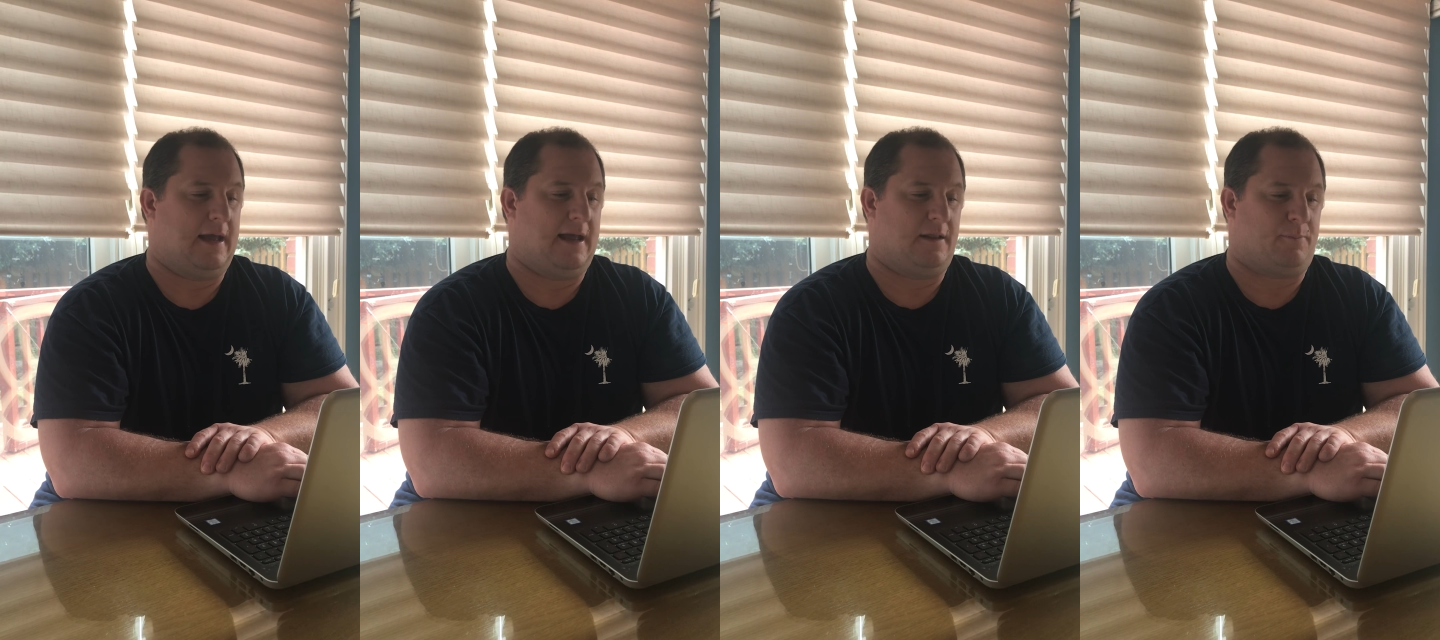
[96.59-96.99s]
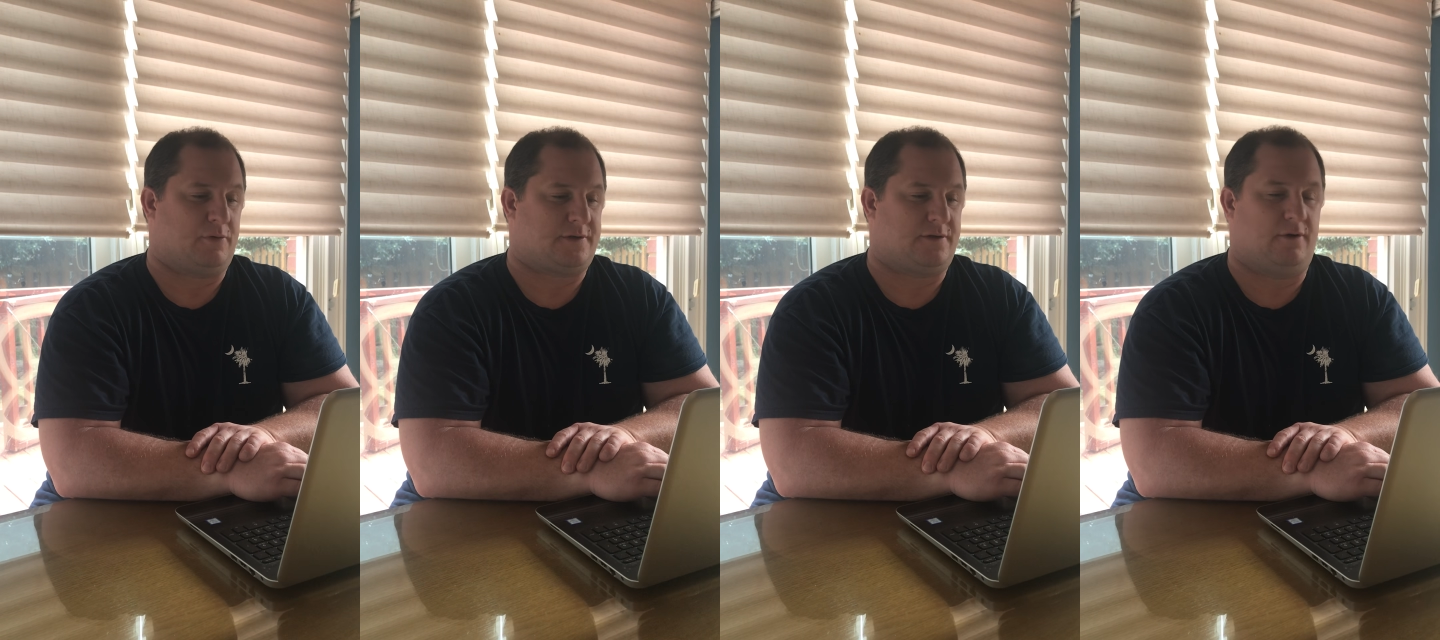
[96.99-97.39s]
and the
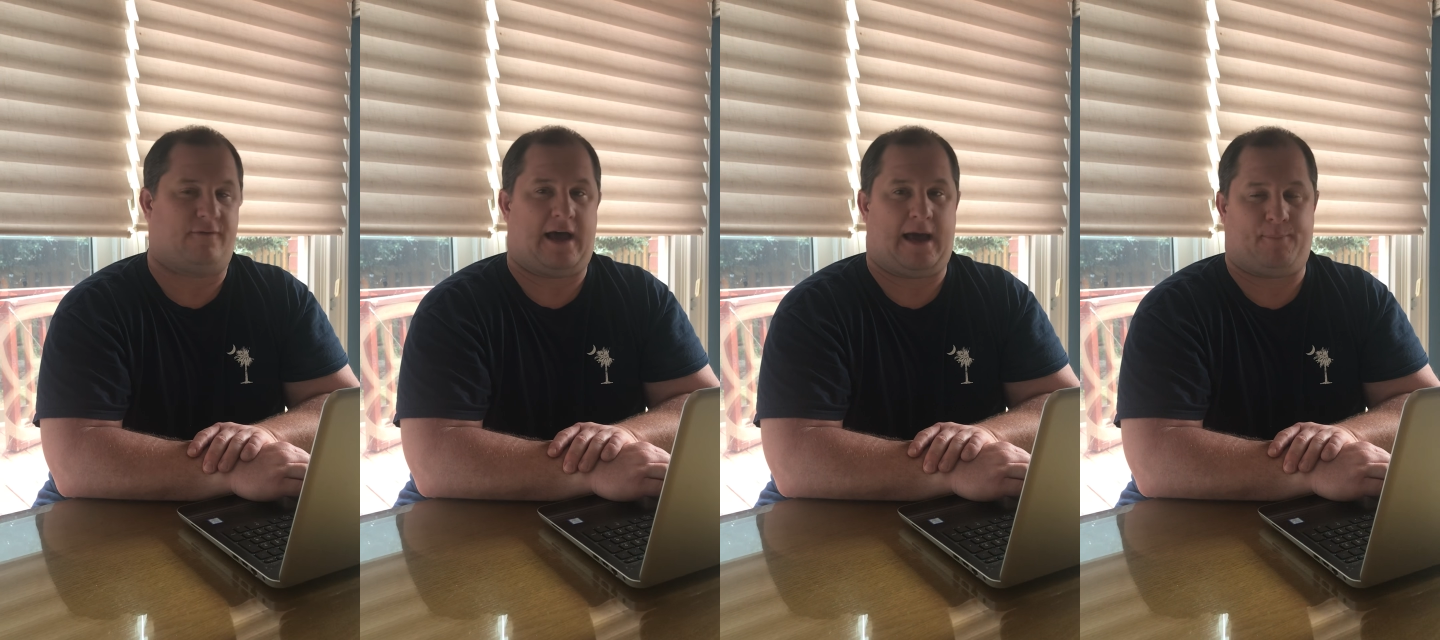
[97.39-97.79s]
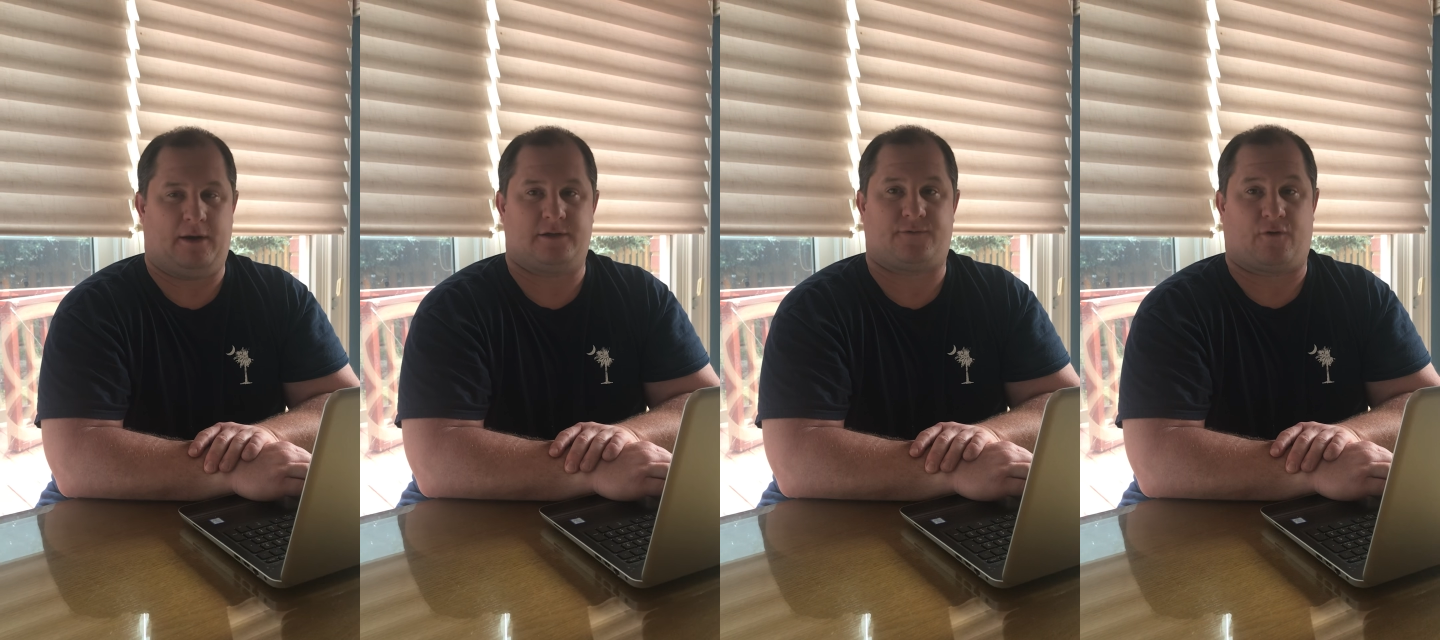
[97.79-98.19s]
pursuit of
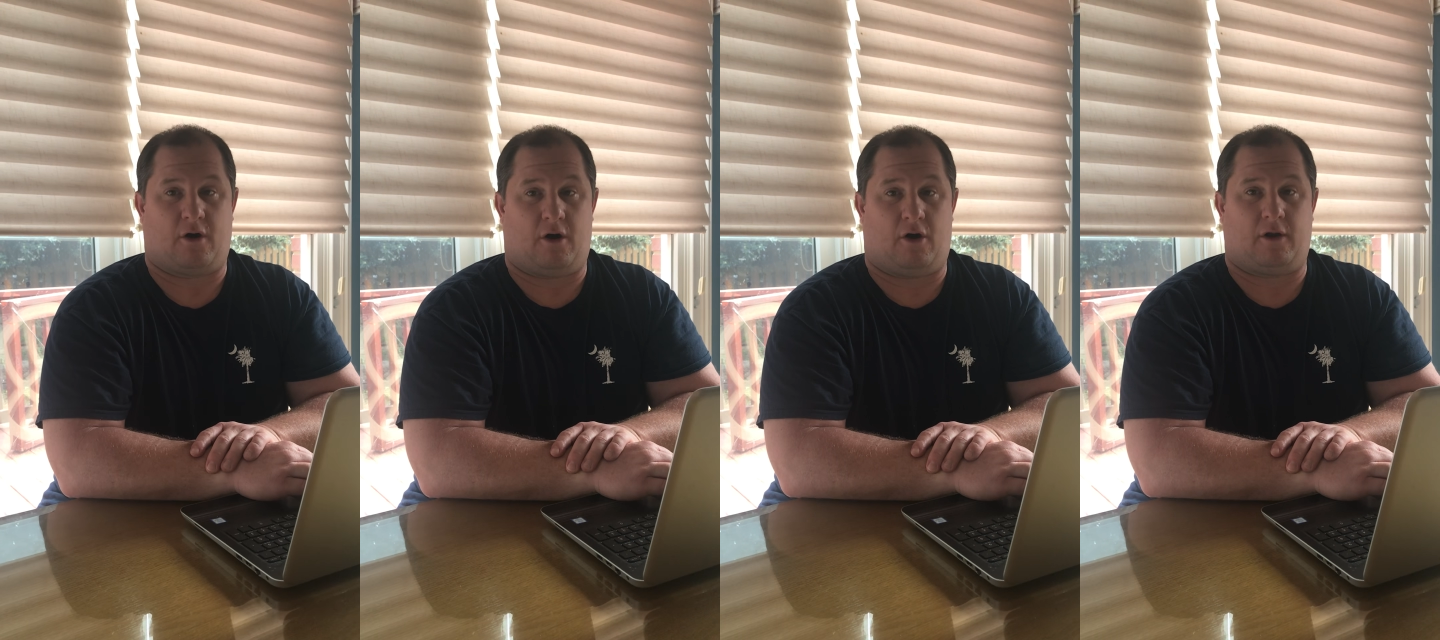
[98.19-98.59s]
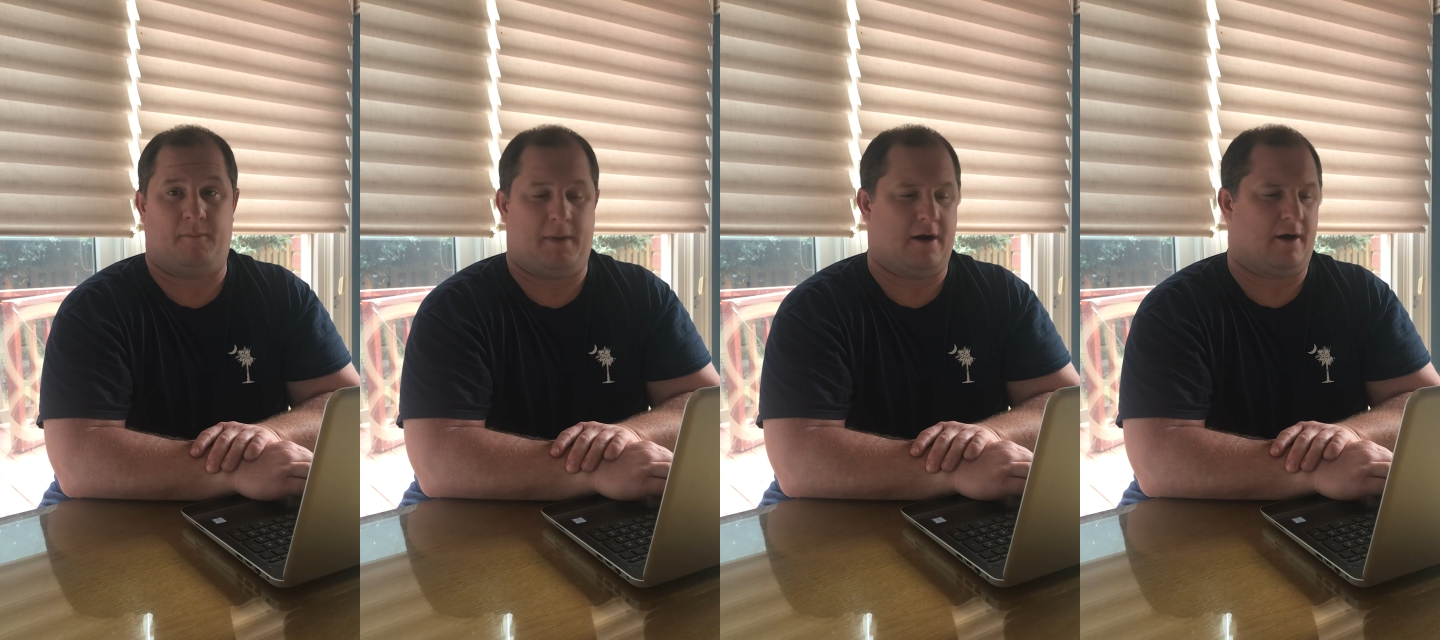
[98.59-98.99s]
happiness for all
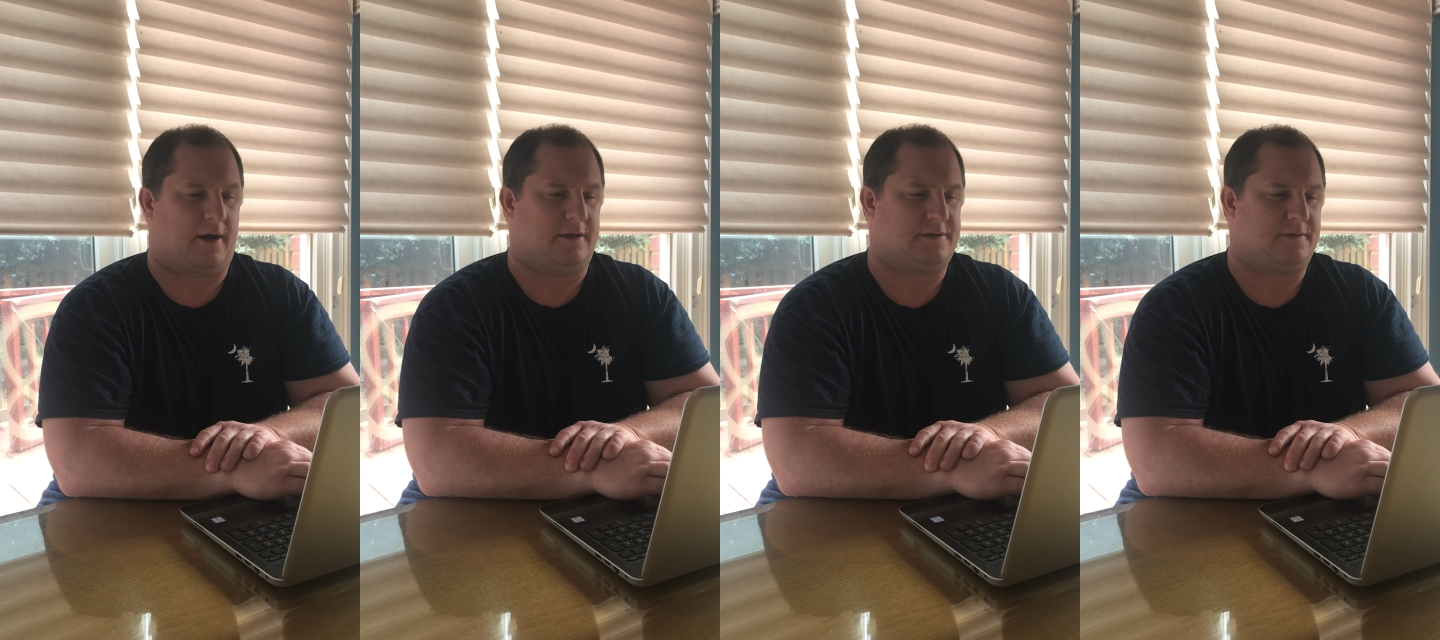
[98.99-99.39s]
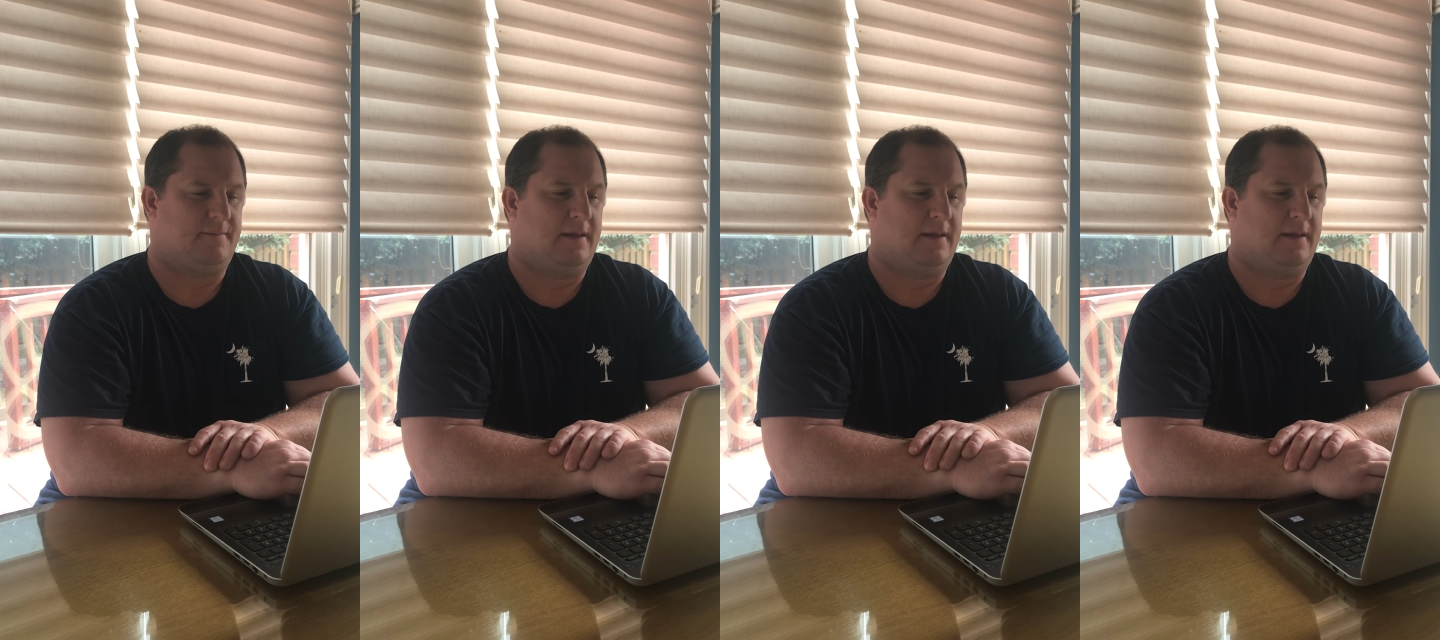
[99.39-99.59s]
Americans.